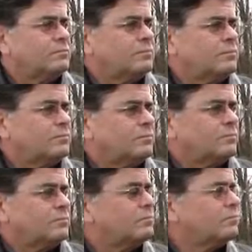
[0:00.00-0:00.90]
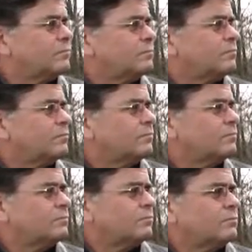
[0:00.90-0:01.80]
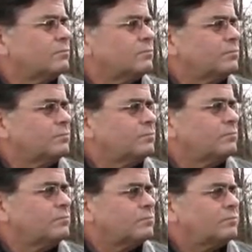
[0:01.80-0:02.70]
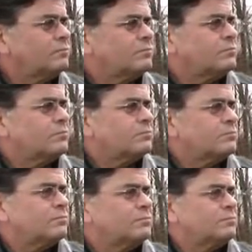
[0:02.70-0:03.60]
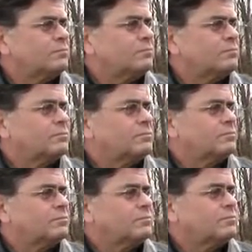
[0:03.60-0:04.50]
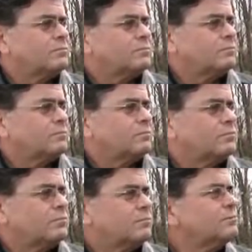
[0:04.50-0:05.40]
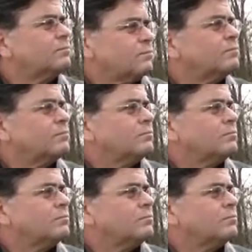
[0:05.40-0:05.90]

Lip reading: (silent)